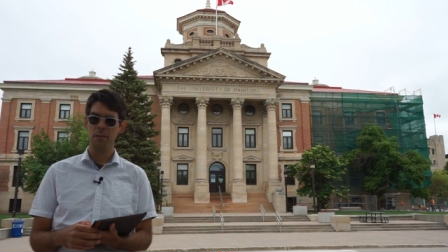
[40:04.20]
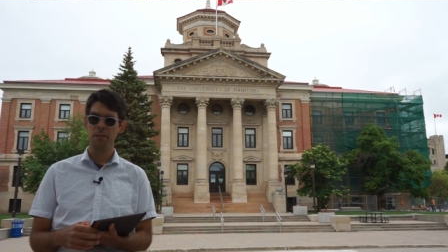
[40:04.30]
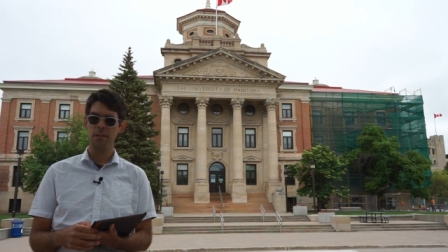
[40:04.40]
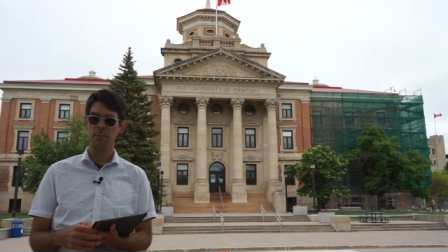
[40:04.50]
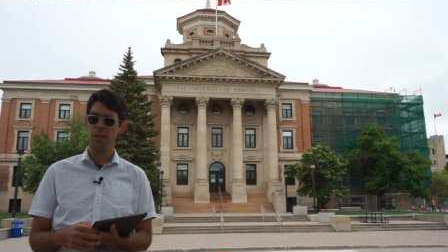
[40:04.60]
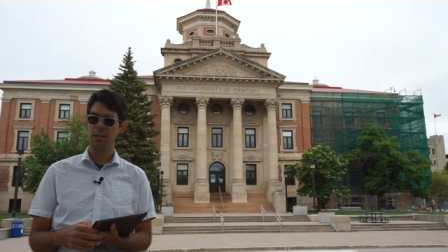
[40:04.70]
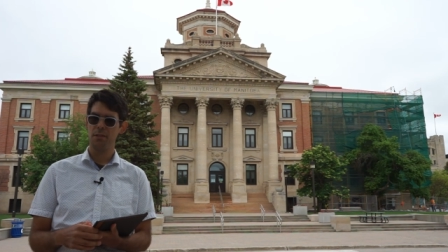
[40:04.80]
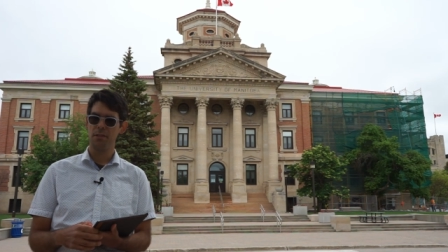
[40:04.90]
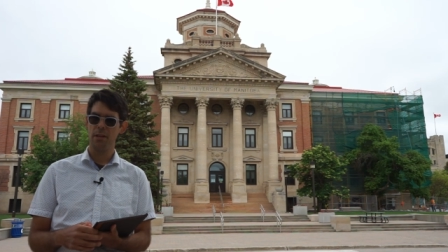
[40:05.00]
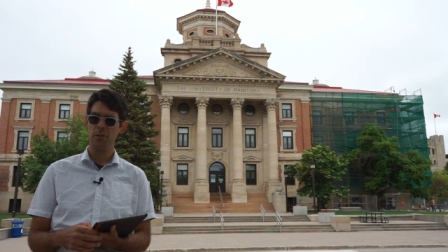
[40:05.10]
system not
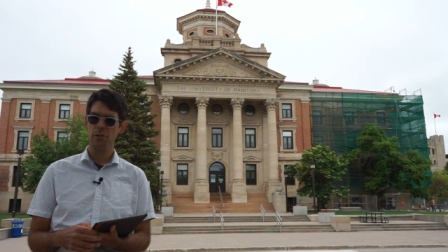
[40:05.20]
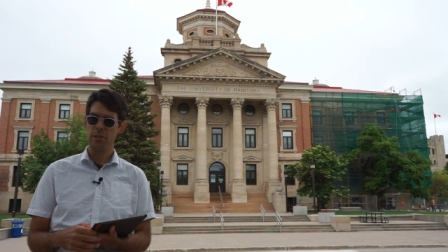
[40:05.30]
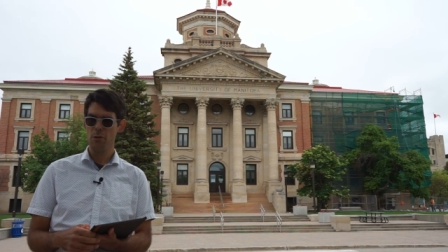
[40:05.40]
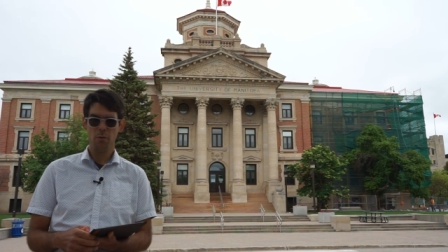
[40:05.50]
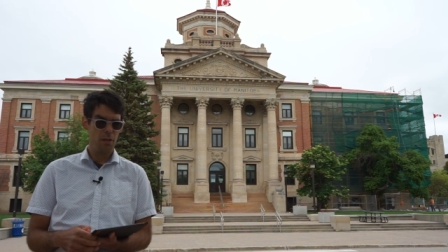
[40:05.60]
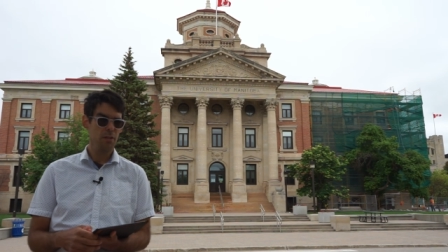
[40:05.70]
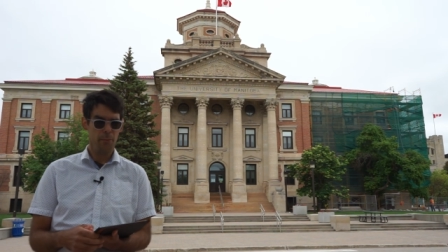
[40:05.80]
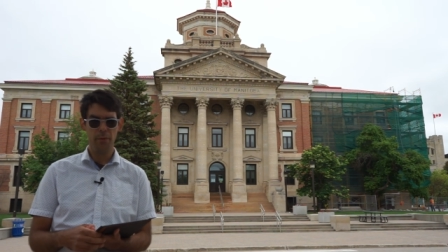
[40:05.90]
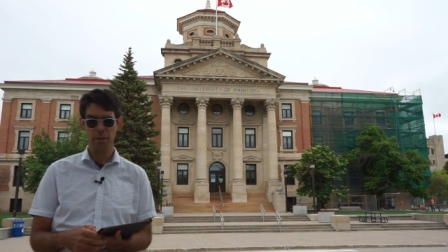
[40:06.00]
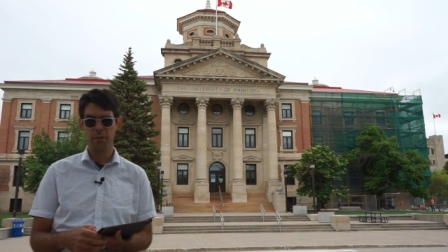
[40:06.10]
to schedule you is a
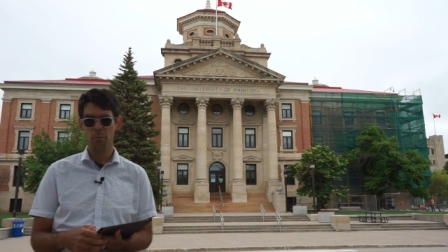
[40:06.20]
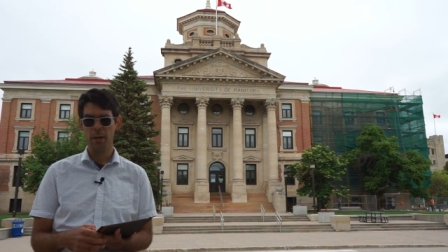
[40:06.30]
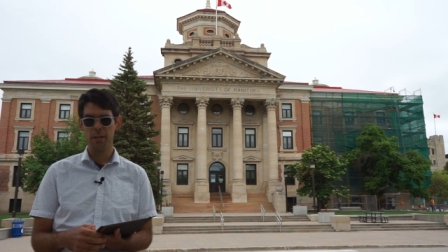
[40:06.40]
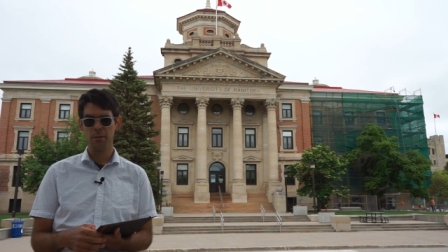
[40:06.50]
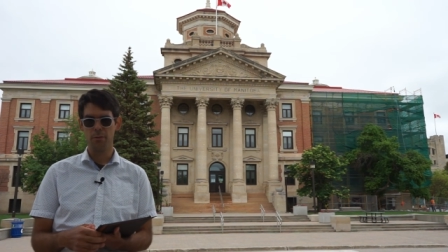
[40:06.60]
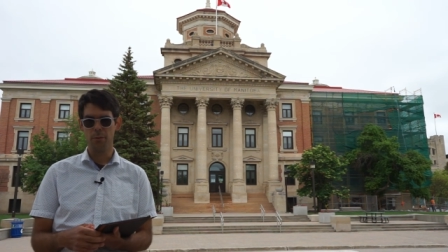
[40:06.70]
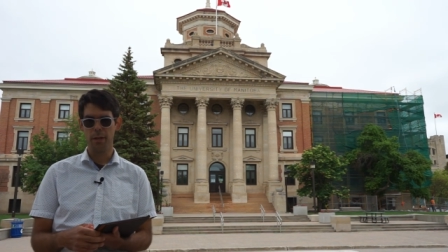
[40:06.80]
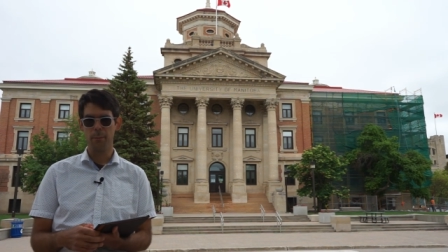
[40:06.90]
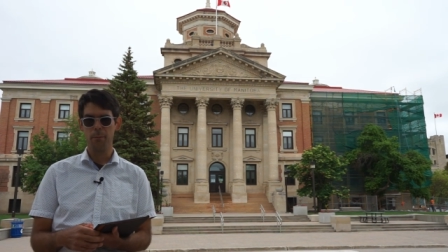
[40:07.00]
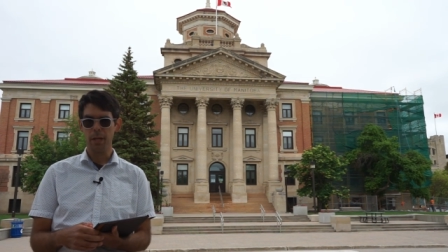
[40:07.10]
pretty good way to
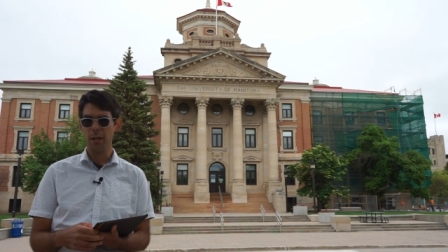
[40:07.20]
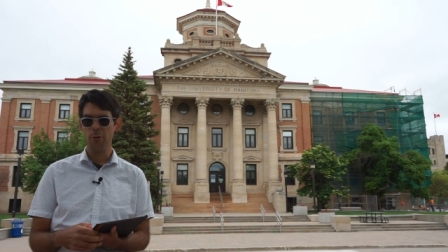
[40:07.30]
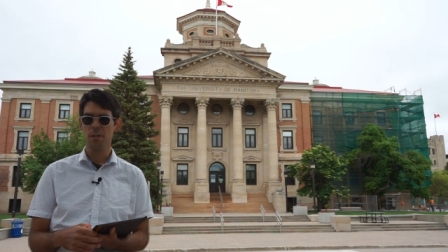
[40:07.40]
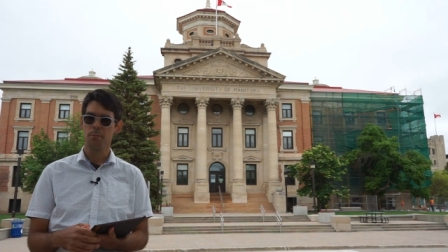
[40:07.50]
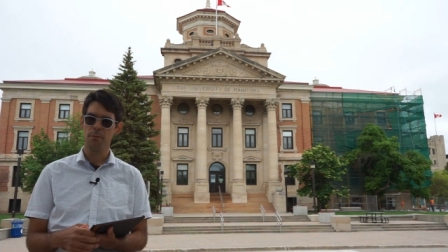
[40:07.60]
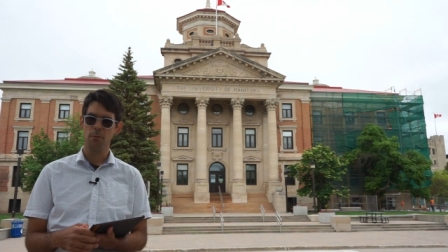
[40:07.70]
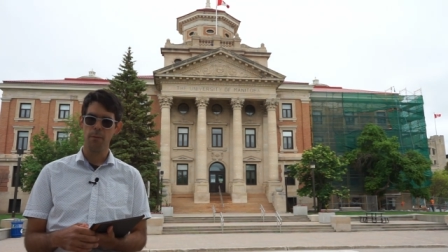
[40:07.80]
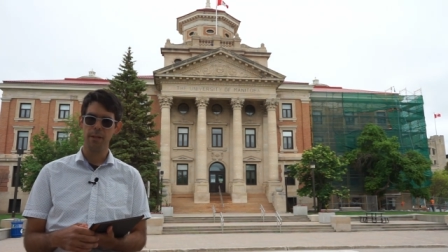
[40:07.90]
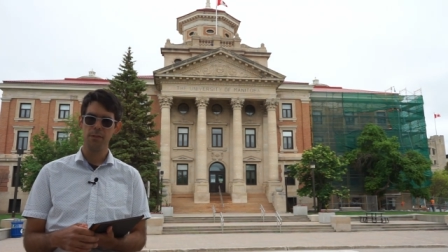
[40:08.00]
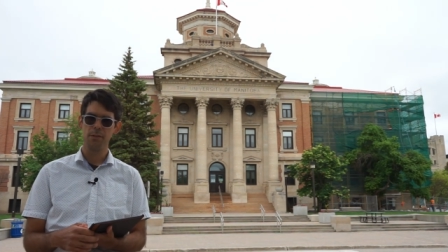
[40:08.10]
in increase
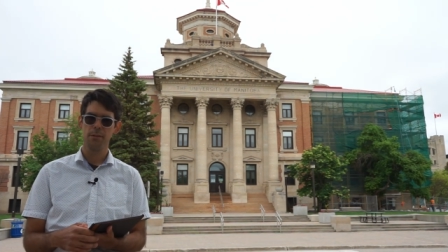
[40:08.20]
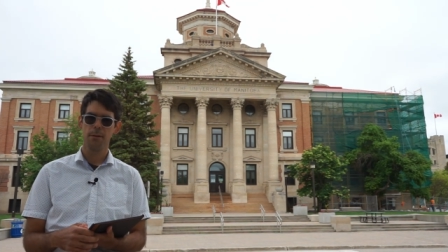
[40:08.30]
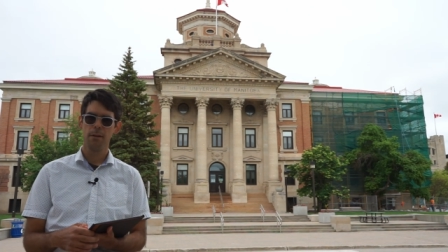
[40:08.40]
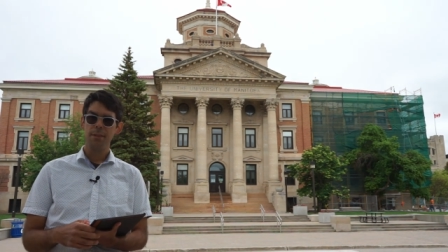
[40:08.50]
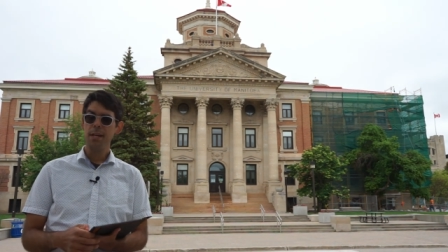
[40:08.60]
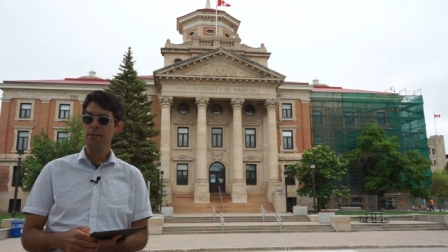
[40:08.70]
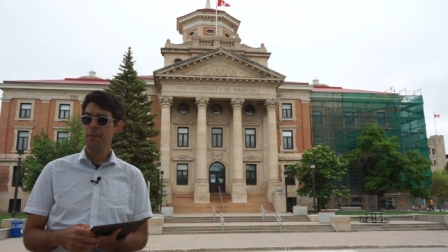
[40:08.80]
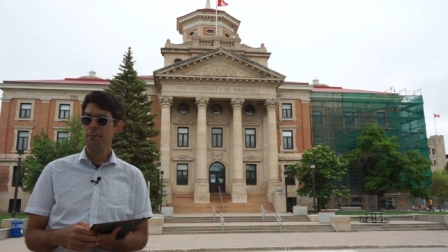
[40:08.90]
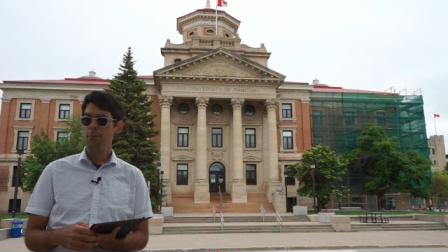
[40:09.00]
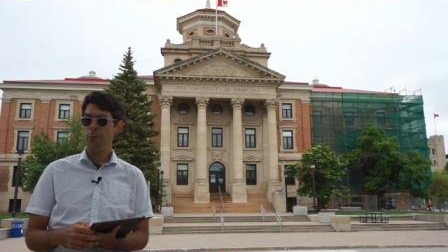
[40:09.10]
performance. That's
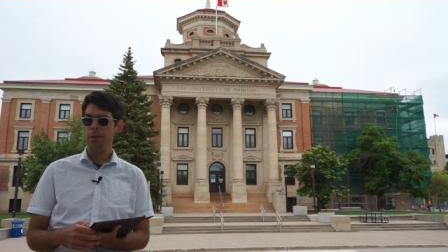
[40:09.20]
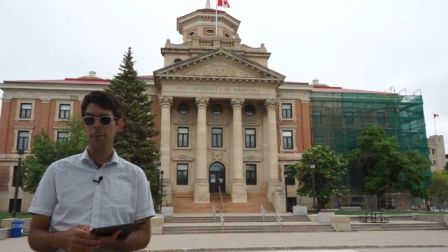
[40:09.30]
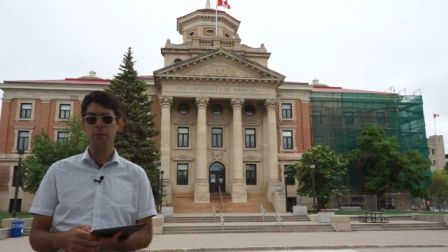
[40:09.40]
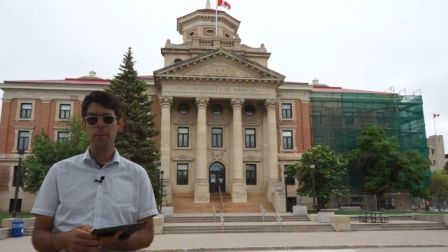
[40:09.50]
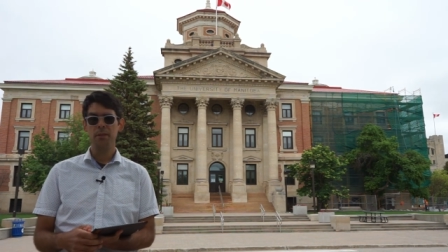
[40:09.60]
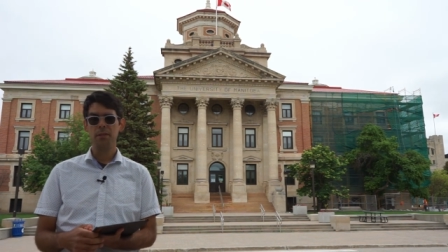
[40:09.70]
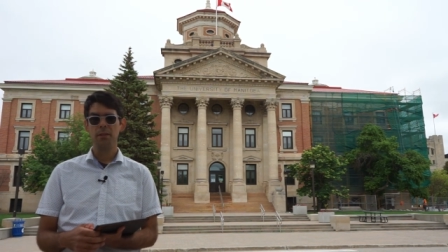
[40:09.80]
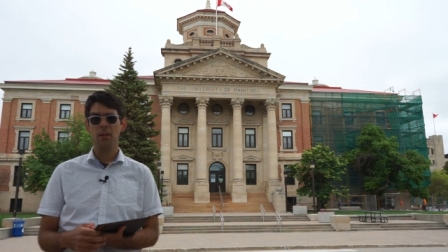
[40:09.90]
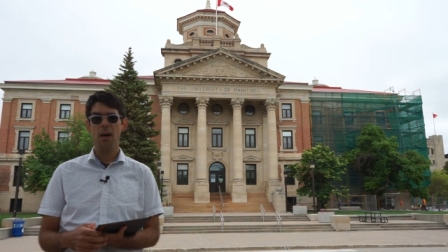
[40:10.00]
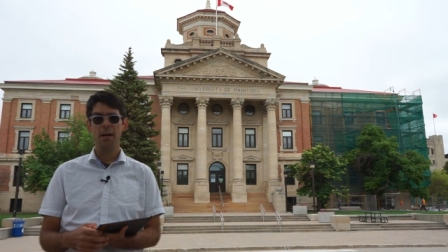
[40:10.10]
it for
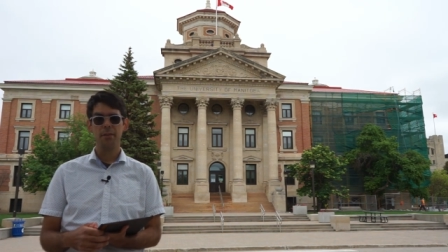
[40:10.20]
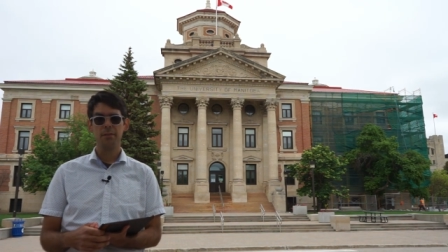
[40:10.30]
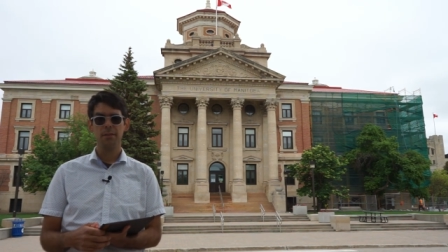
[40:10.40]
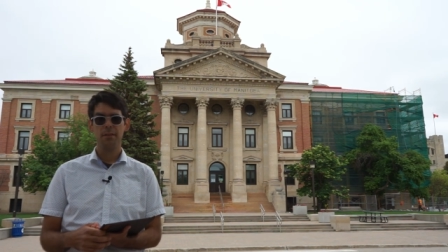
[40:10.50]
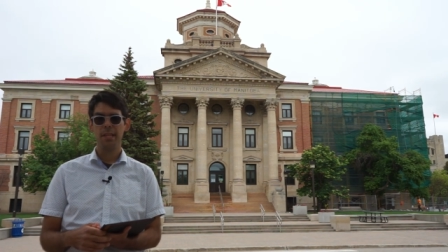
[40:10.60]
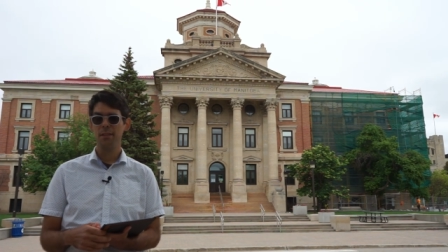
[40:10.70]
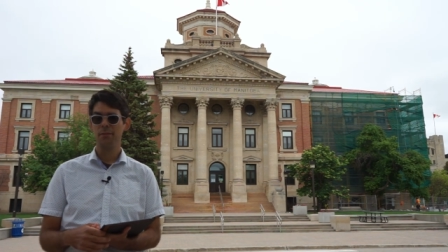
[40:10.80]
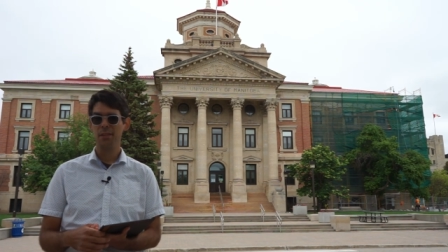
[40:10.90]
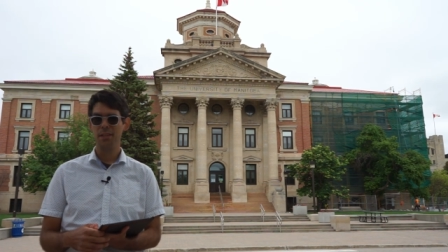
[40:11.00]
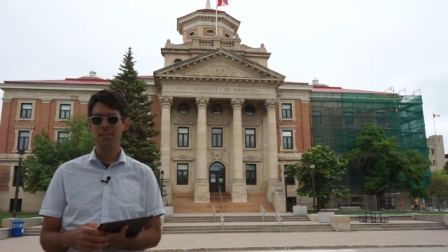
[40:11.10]
implementing locks. Thanks
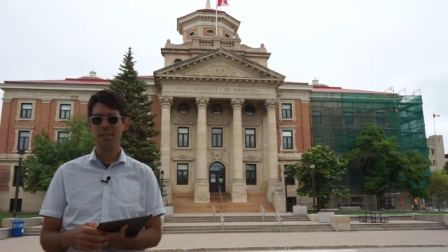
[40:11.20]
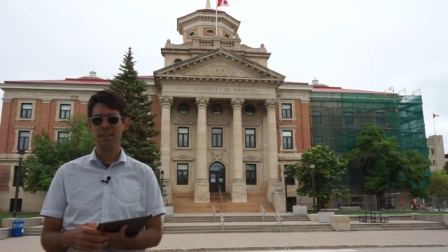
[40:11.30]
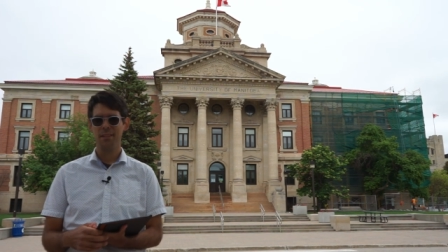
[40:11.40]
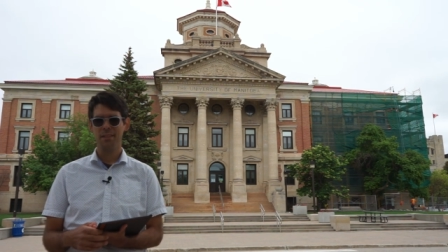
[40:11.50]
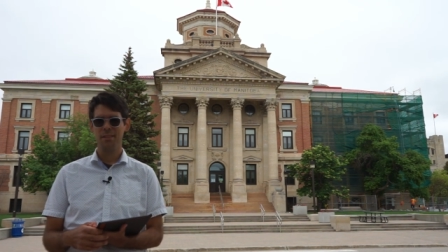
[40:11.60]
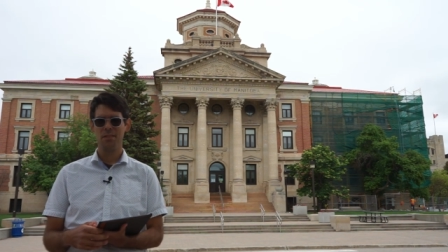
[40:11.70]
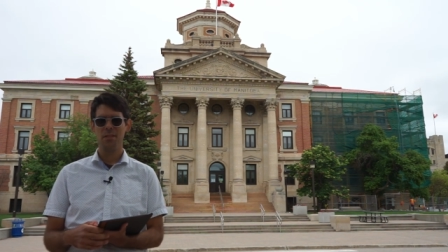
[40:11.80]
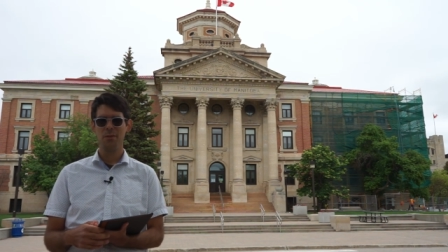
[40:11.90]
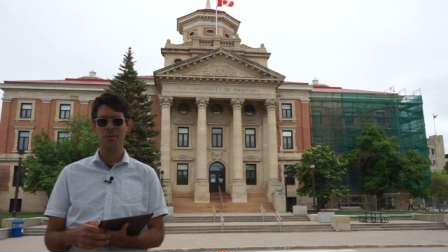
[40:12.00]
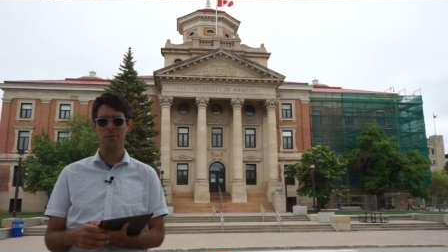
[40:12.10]
for listening, and I'll
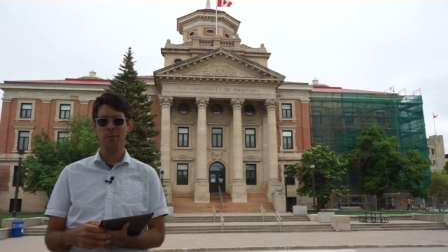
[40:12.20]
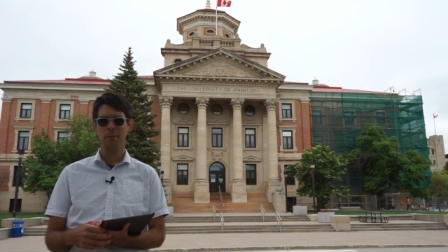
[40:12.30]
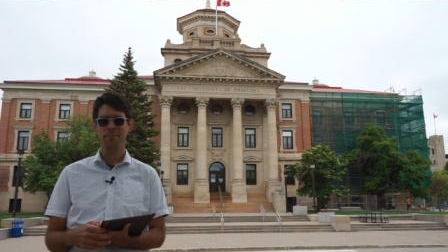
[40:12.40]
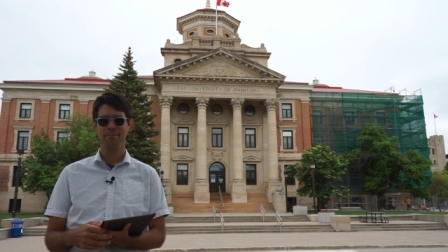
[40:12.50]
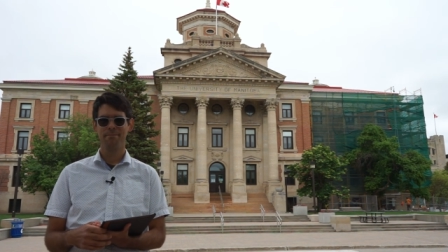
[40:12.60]
see you soon.